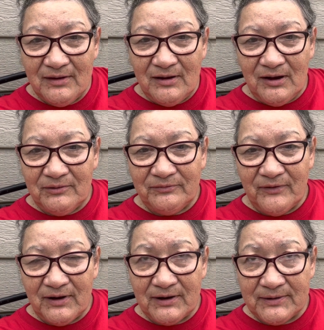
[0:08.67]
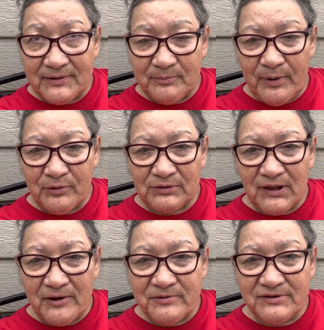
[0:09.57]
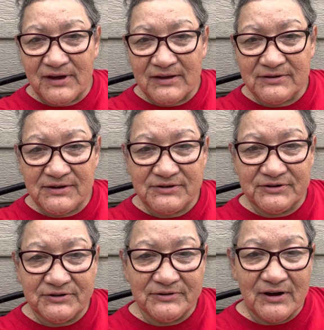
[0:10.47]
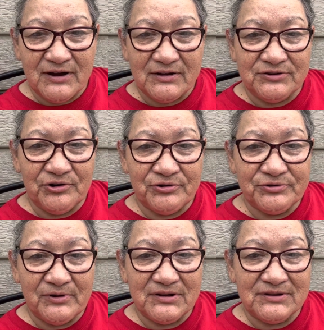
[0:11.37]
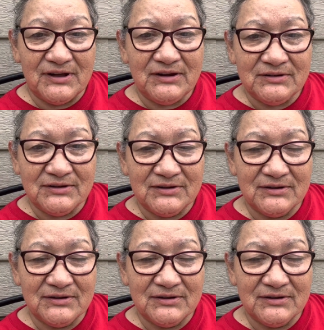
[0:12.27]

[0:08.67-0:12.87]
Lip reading: about Larry's ancestor, George Racette